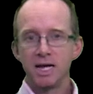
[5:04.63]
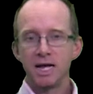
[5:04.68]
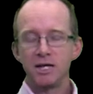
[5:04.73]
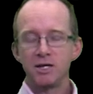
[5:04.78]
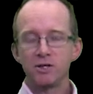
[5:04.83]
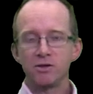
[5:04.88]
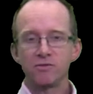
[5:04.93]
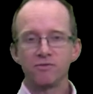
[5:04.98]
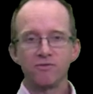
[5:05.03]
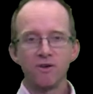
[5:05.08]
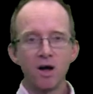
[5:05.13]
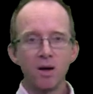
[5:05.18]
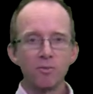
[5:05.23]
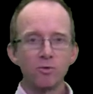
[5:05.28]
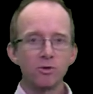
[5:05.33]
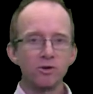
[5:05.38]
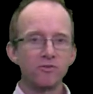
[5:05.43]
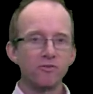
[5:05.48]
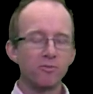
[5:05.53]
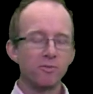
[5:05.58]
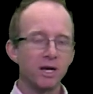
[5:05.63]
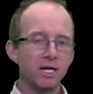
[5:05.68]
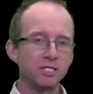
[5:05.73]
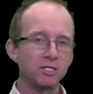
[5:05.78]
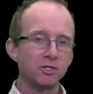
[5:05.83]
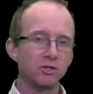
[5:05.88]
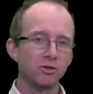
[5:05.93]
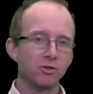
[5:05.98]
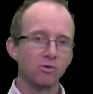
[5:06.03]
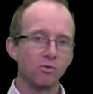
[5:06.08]
And you can find more
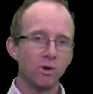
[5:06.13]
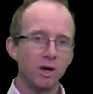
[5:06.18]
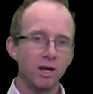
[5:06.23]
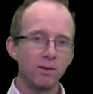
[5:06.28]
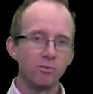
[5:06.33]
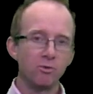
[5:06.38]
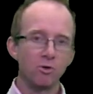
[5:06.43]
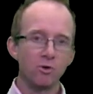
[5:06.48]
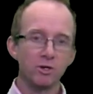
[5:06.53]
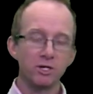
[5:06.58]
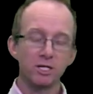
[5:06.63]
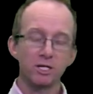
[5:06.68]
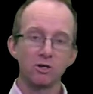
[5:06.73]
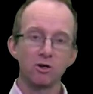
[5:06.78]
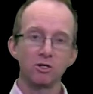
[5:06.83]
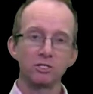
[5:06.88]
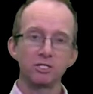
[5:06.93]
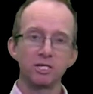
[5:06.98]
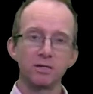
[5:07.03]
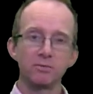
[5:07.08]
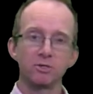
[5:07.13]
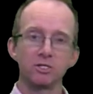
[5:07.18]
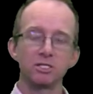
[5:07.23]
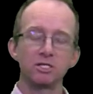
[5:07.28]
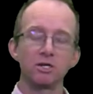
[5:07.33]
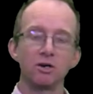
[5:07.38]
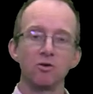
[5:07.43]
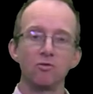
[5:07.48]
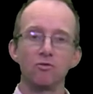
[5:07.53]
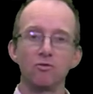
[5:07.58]
information on the web, or you can contact
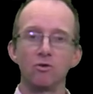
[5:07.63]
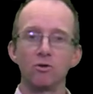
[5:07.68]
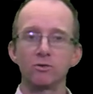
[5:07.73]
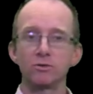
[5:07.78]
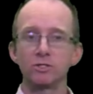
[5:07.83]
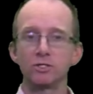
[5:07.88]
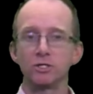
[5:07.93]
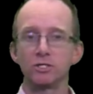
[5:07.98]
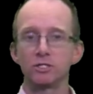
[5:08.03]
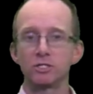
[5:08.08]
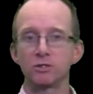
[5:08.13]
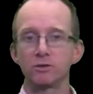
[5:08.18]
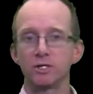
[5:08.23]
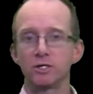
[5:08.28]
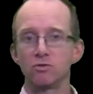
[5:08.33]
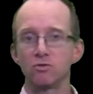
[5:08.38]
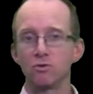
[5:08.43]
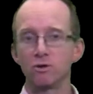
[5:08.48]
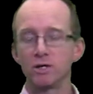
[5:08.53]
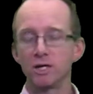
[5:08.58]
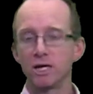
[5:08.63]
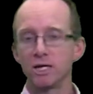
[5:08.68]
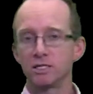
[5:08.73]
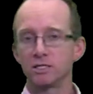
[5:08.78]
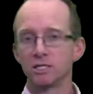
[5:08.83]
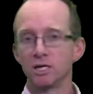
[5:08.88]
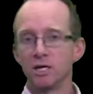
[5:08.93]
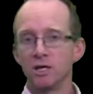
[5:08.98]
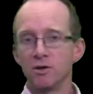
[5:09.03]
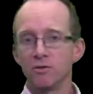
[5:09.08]
myself or research degree
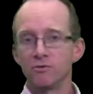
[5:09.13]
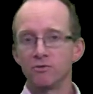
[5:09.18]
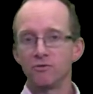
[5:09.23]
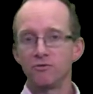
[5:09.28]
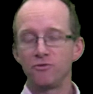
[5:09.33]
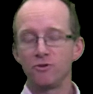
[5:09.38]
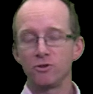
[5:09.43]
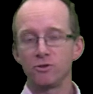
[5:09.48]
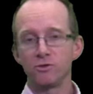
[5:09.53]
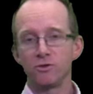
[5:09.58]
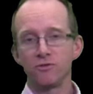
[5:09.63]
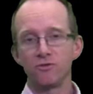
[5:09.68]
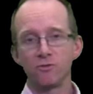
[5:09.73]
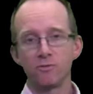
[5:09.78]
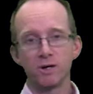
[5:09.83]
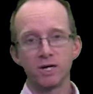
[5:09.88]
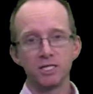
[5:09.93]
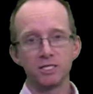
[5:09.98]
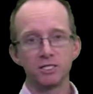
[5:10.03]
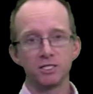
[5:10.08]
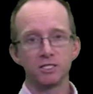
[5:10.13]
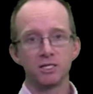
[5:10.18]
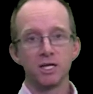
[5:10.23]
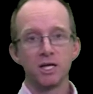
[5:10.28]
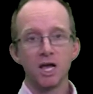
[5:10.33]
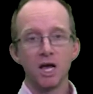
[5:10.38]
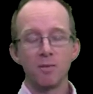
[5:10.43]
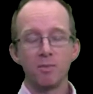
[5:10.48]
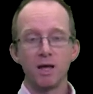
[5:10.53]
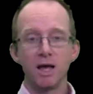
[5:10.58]
coordinators for further information
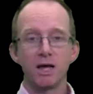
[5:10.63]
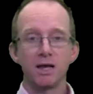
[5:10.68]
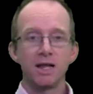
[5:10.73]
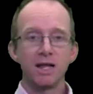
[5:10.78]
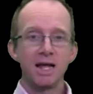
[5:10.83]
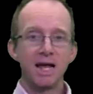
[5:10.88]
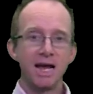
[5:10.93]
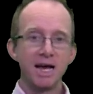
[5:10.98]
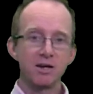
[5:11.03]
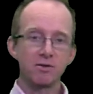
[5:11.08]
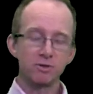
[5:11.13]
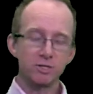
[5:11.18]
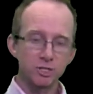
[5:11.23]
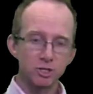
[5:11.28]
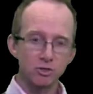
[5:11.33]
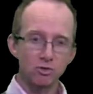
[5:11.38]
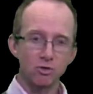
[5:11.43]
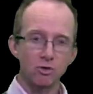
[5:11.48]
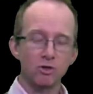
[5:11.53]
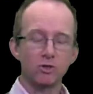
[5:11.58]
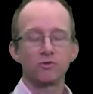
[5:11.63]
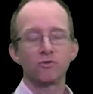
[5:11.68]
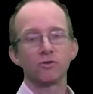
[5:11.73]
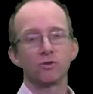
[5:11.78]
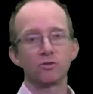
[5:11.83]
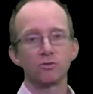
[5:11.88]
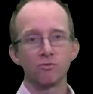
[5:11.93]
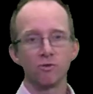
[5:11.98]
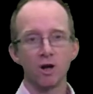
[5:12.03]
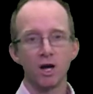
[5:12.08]
about how to ensure you've
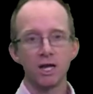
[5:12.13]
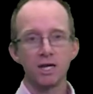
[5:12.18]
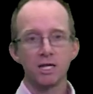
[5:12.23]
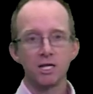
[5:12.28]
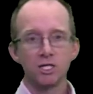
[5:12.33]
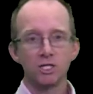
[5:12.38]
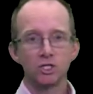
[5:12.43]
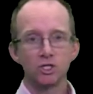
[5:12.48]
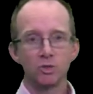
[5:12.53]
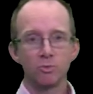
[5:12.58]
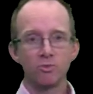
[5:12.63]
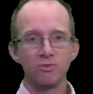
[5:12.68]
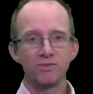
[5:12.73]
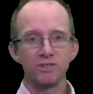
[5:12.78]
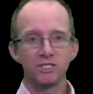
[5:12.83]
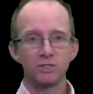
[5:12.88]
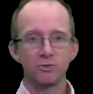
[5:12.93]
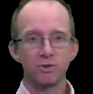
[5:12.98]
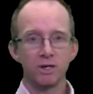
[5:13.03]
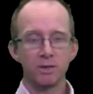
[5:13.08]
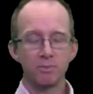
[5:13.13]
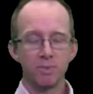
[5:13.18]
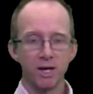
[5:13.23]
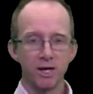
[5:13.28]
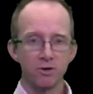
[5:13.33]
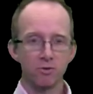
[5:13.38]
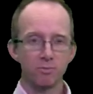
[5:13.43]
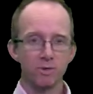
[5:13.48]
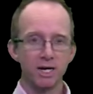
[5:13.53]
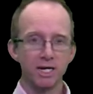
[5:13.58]
got the right supervisory
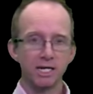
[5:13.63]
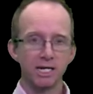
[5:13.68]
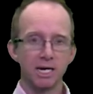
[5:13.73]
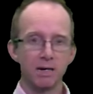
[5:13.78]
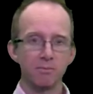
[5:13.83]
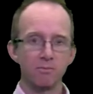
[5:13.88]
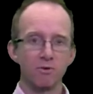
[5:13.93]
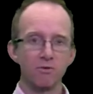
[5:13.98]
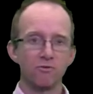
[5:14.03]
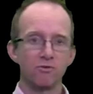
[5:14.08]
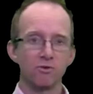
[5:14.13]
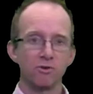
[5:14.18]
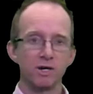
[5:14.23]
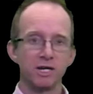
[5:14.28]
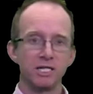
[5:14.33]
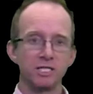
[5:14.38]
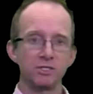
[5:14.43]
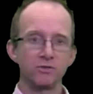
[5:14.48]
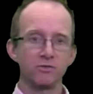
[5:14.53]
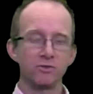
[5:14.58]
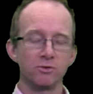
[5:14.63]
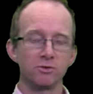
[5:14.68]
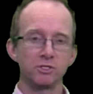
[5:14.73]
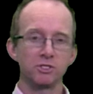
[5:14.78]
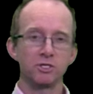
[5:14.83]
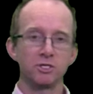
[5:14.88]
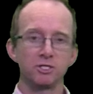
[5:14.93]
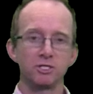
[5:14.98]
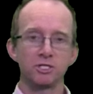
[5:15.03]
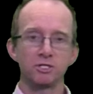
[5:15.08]
panel makeup for each of your
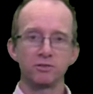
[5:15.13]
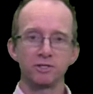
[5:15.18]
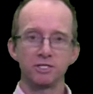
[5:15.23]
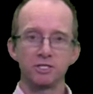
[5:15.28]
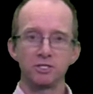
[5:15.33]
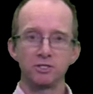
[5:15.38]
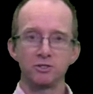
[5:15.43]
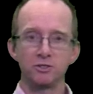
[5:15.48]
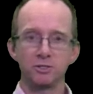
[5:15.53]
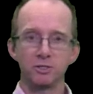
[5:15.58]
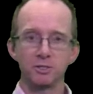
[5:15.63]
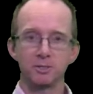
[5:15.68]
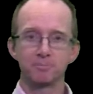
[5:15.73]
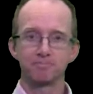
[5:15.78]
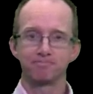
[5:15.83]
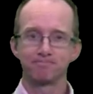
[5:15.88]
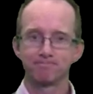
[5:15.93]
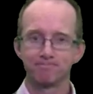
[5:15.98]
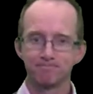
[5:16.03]
research degree students.